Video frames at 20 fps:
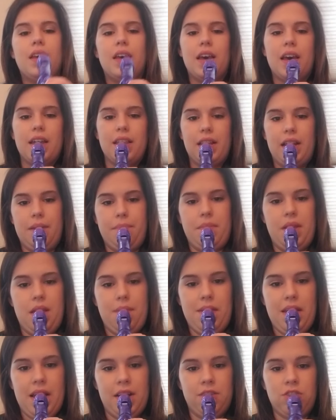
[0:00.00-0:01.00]
And then
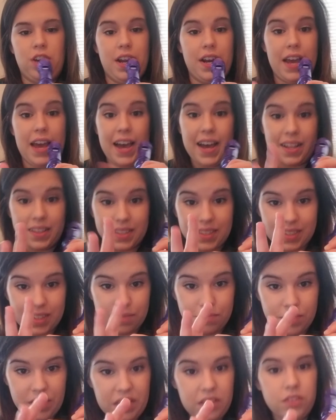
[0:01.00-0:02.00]
maybe I try to add
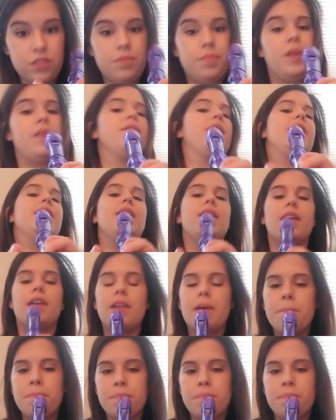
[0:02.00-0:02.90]
some fingers from my right hand.